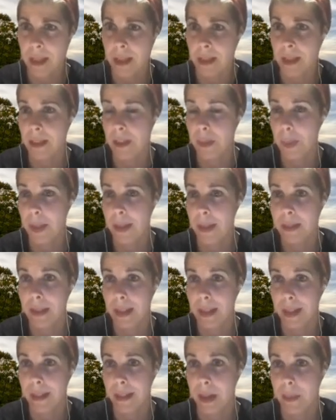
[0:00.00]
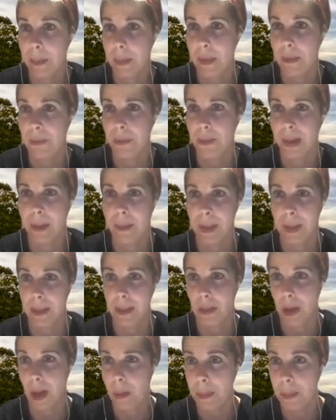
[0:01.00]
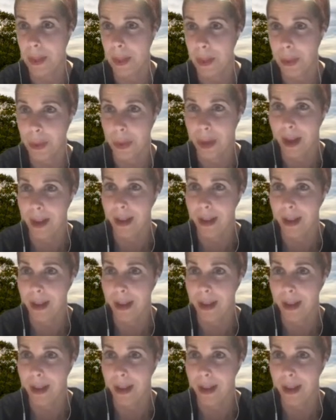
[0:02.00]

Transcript: experience like that before I made zombie yoga.